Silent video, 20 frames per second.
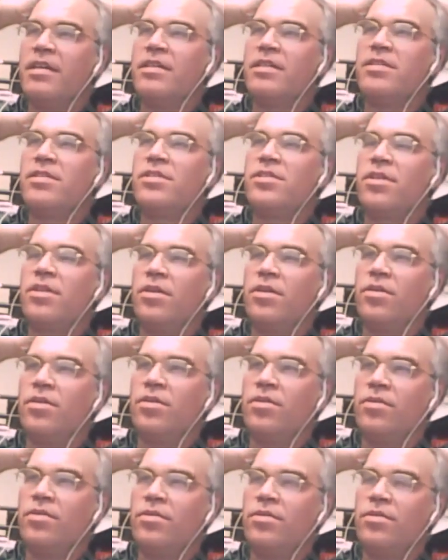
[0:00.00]

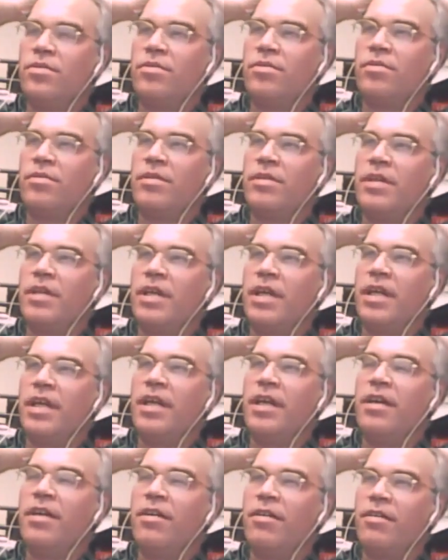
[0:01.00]
so
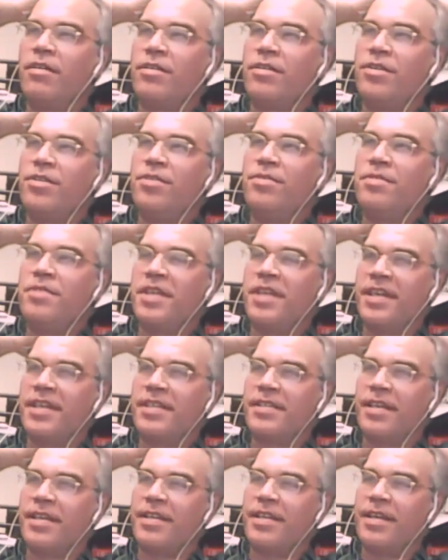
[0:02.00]
here are two
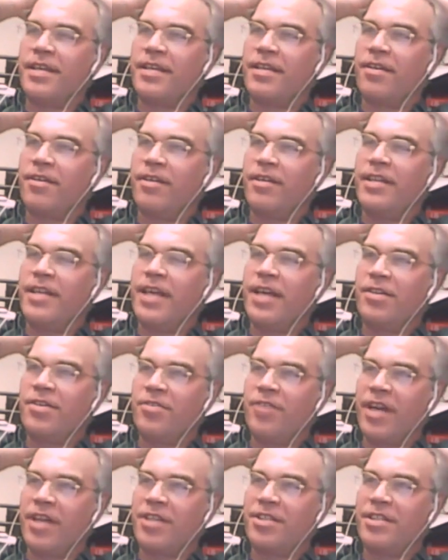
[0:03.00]
things I think that are in that
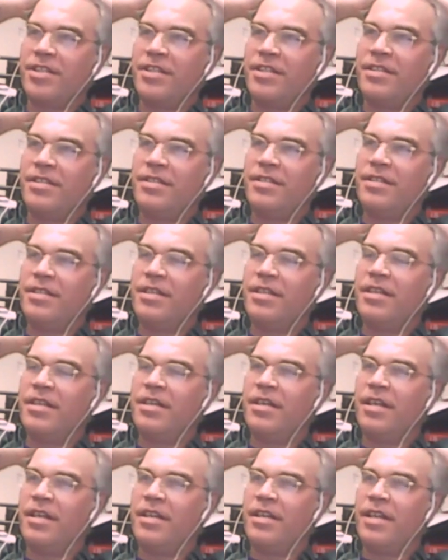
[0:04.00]
direction
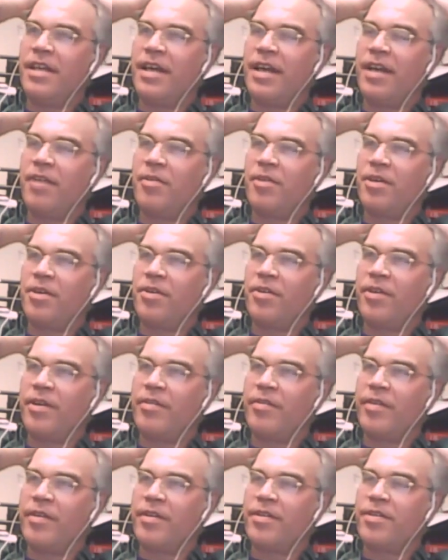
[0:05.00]
that I would agree
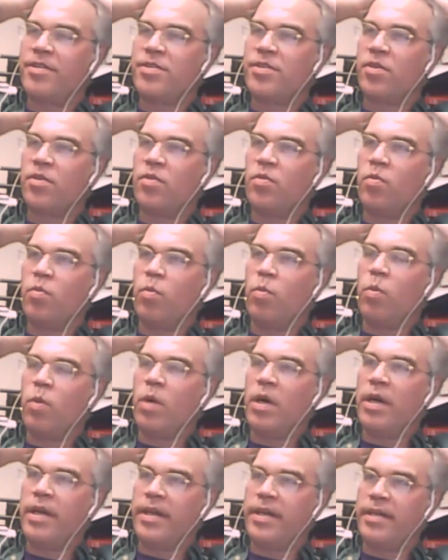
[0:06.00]
with. So,
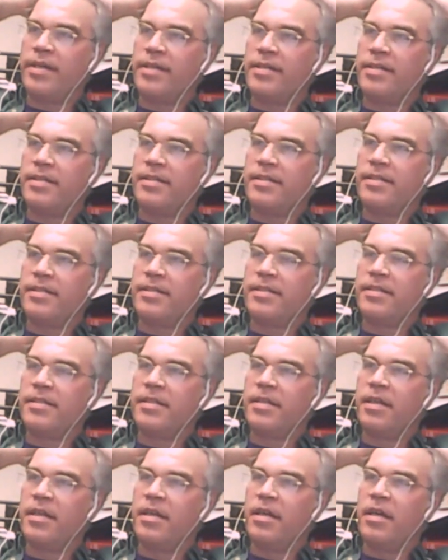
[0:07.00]
one
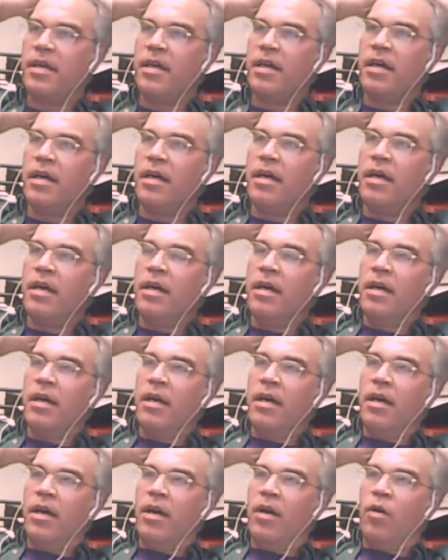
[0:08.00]
is
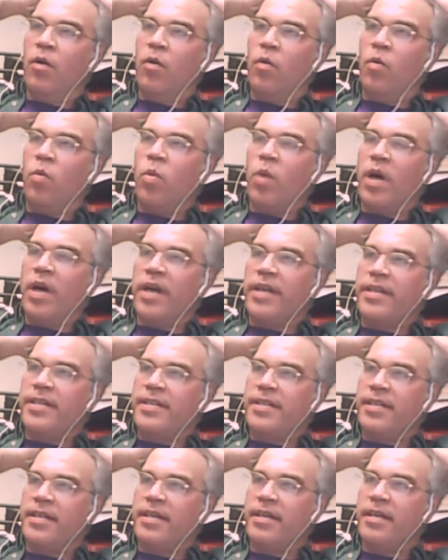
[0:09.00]

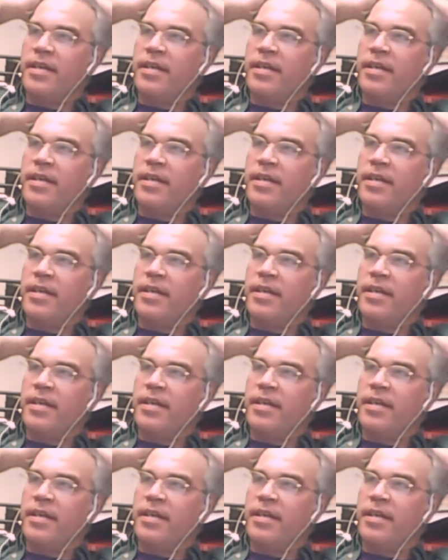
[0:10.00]
what